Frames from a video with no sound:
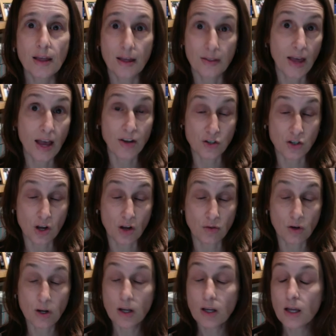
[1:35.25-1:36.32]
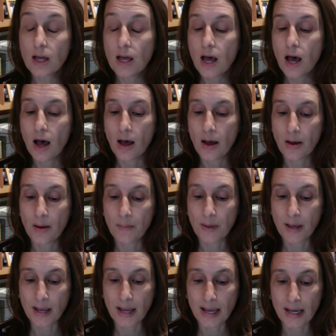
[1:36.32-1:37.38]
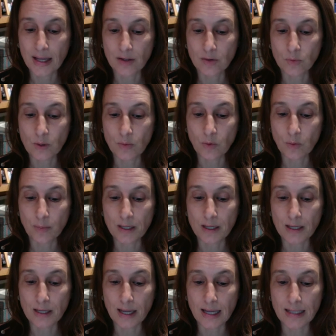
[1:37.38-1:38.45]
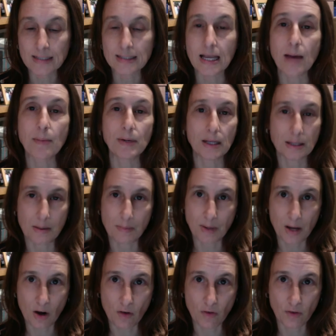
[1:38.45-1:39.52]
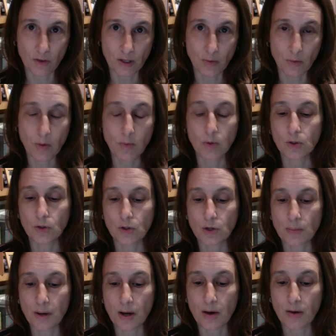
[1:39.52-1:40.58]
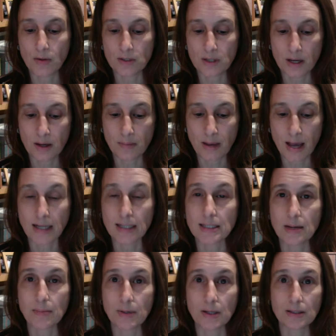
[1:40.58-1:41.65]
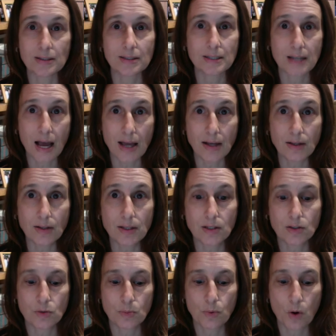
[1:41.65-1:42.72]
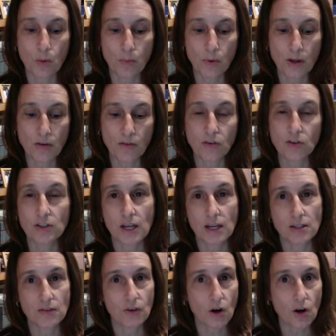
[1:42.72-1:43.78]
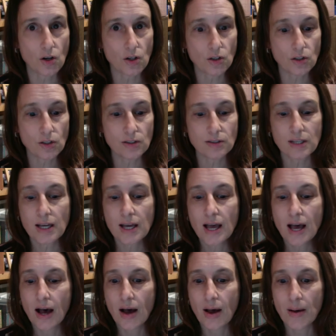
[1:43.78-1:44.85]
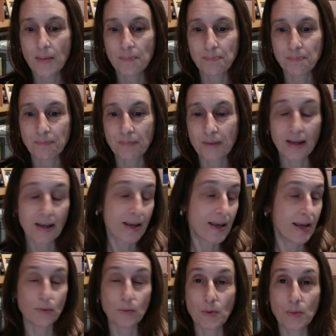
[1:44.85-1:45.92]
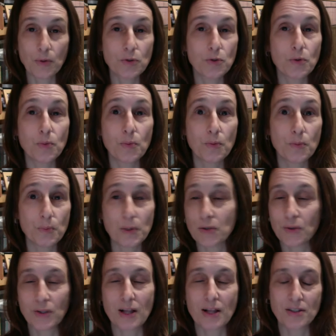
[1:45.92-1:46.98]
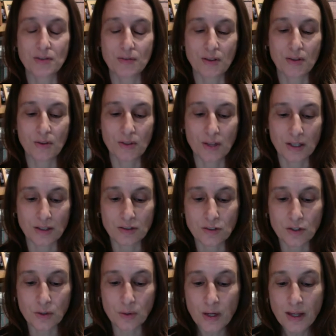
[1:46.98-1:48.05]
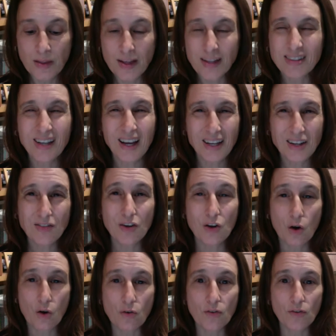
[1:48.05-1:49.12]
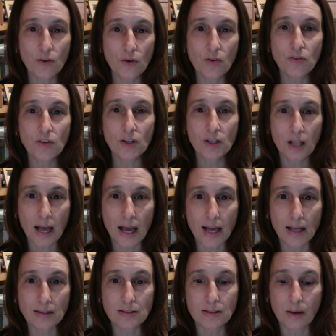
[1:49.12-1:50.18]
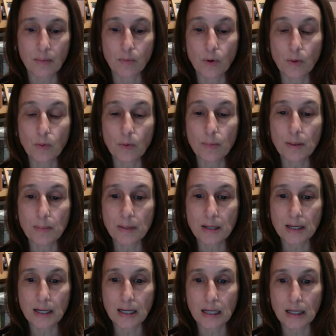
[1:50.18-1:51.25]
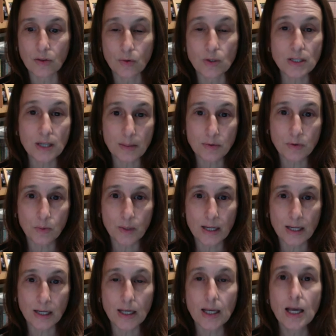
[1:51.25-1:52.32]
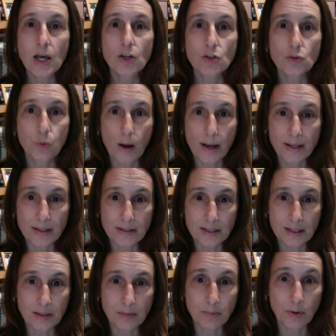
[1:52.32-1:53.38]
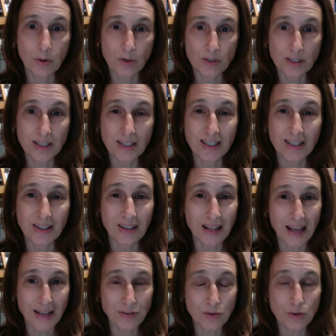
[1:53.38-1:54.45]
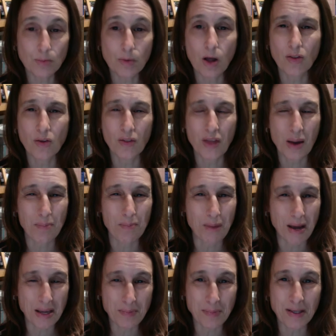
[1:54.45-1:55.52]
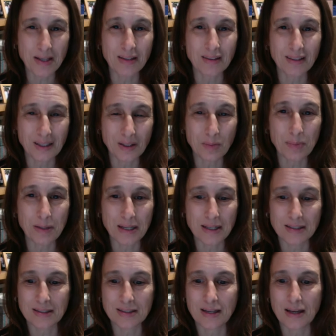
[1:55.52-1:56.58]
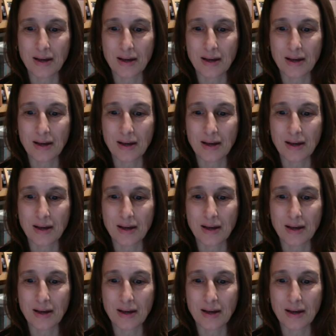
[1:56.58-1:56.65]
that genre. And we will be examining them carefully. We will learn about academic style that is appropriate for scientific articles, and we will be doing lots of other things. So that's kind of an overview of the class. We will be meeting 3 times a week, twice in person in a classroom, although that might be a little bit